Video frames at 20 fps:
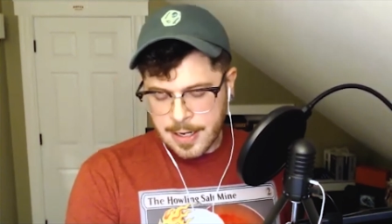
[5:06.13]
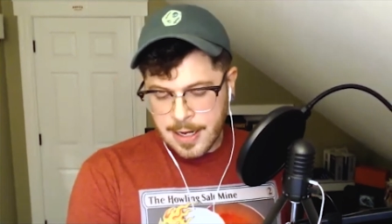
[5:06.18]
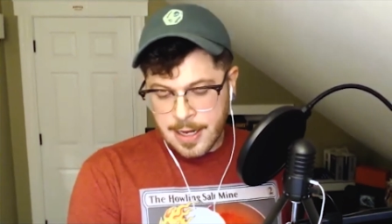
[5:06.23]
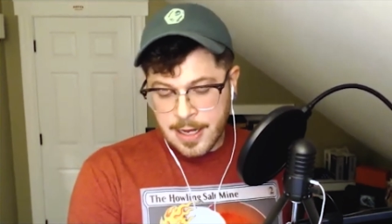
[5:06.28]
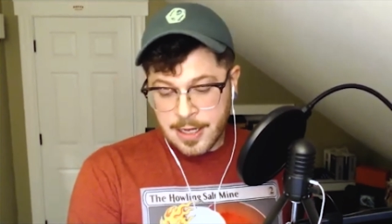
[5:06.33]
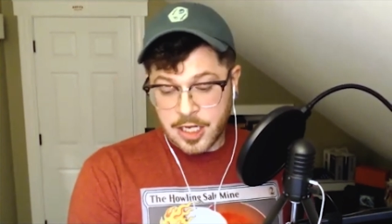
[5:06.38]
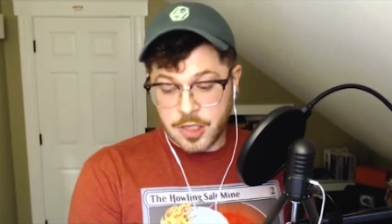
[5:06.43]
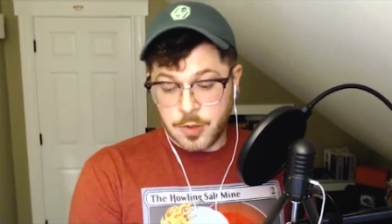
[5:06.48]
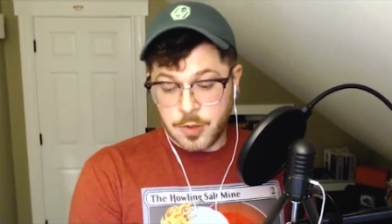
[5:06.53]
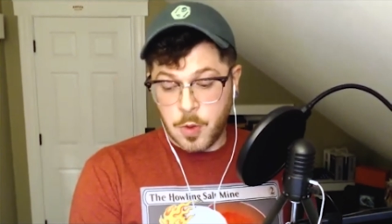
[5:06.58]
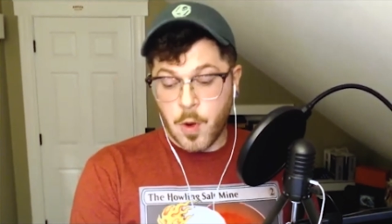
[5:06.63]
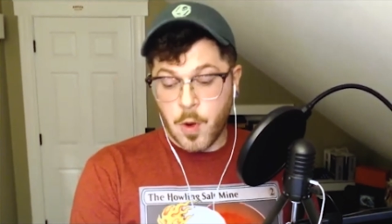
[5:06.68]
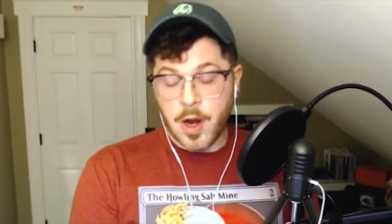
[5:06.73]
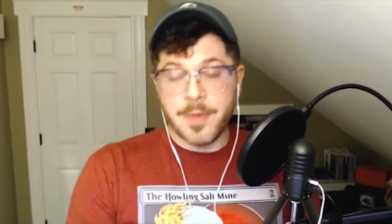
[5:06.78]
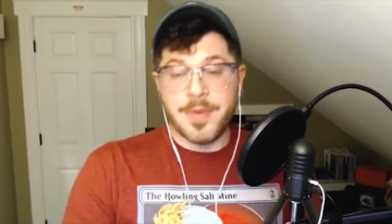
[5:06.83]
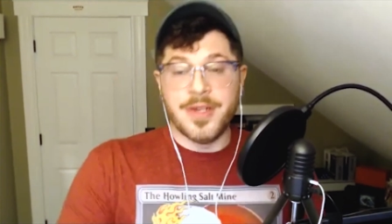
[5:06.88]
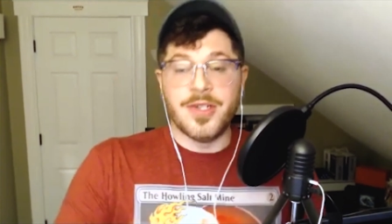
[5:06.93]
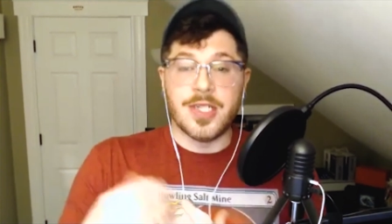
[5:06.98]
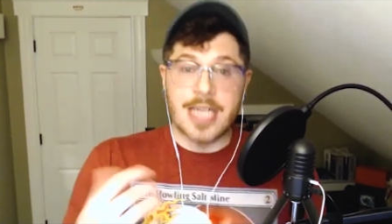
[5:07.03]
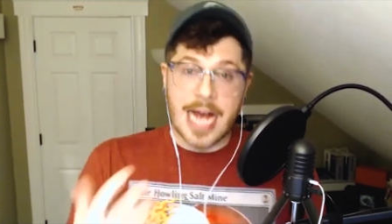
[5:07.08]
because we want
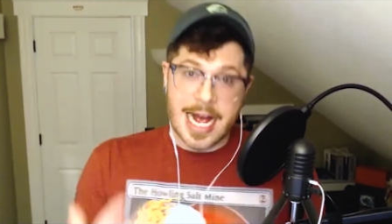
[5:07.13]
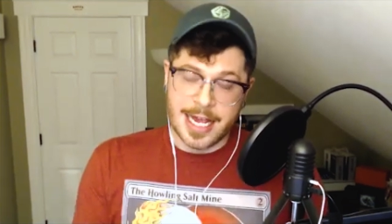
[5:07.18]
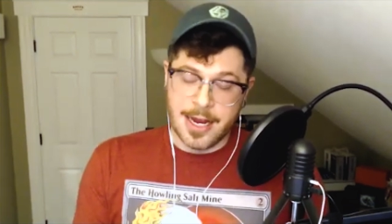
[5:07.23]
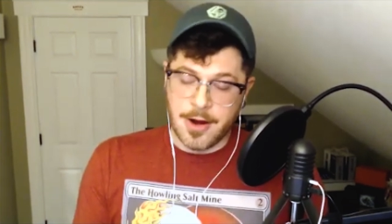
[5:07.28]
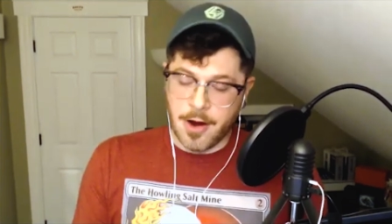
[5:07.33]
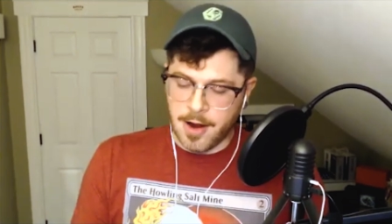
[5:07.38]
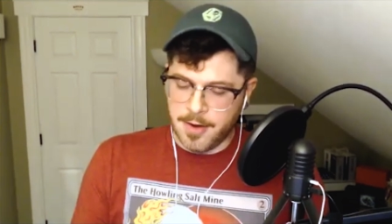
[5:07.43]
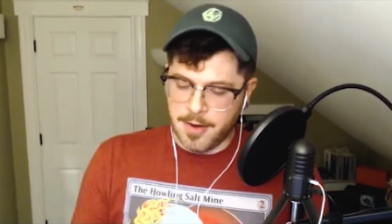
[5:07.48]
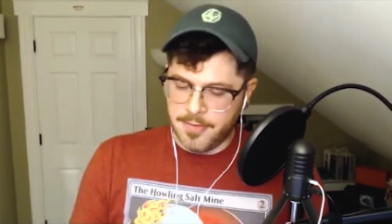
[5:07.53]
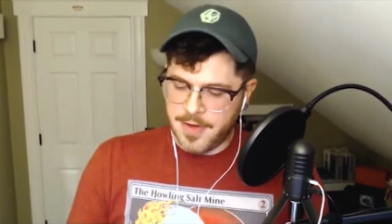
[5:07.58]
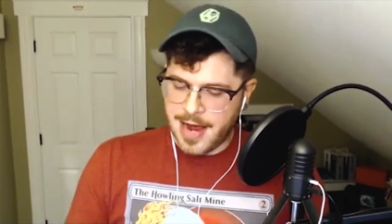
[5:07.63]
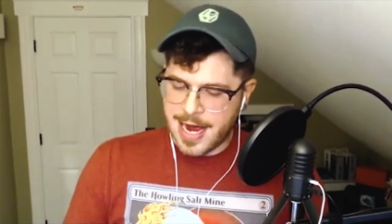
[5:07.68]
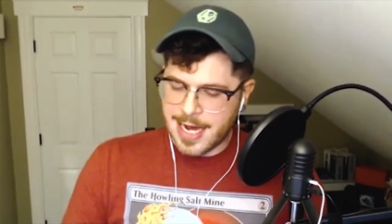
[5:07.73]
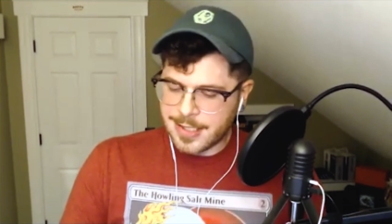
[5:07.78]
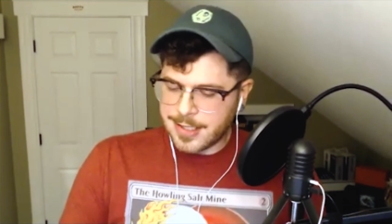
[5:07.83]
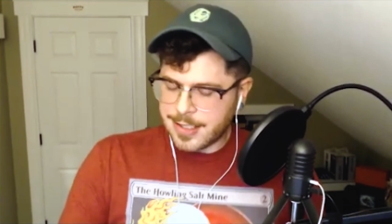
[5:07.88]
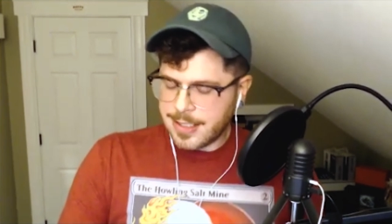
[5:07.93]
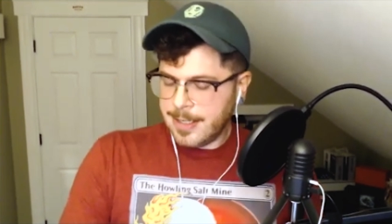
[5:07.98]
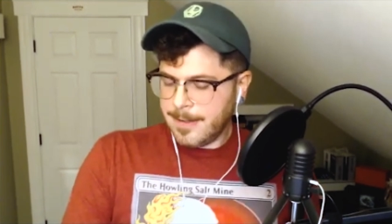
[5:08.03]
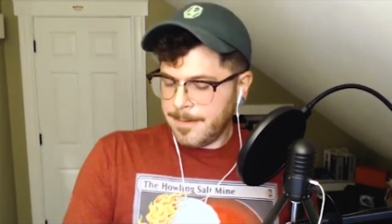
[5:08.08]
to be sacking artifacts.